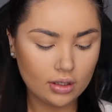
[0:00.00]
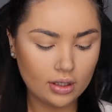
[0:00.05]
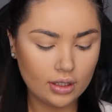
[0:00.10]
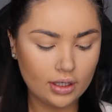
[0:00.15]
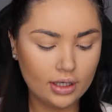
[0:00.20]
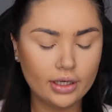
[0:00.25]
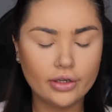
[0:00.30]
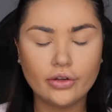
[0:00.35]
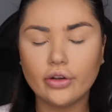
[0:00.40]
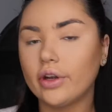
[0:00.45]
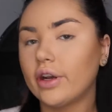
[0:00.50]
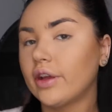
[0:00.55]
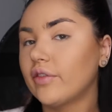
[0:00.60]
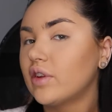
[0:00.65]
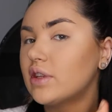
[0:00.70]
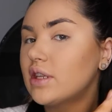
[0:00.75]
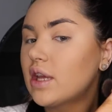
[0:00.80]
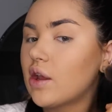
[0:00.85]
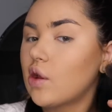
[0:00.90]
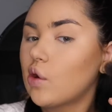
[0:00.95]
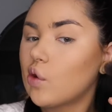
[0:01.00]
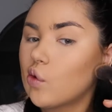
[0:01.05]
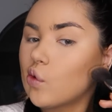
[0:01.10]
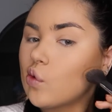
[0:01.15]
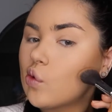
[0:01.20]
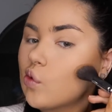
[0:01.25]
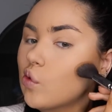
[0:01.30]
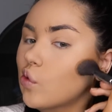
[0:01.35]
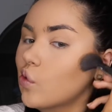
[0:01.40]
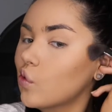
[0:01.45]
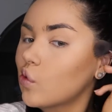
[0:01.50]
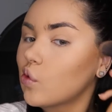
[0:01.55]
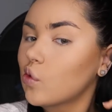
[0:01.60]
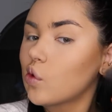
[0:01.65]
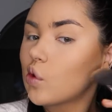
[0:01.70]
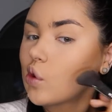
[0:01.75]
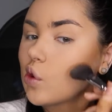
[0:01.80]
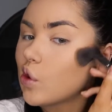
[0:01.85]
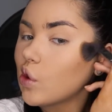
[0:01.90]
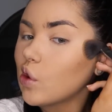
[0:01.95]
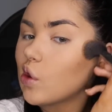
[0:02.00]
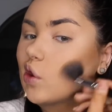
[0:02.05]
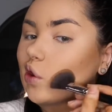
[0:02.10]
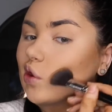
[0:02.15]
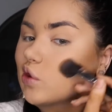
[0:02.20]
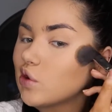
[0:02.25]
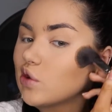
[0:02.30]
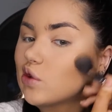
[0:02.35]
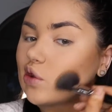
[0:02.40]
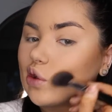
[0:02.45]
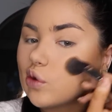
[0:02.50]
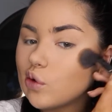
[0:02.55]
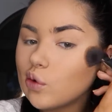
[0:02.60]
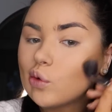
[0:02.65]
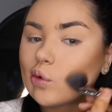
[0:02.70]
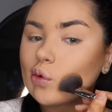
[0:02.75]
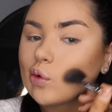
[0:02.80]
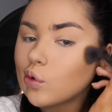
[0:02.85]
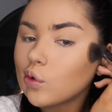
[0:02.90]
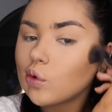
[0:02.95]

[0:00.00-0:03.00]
and I don't have a tan on, it still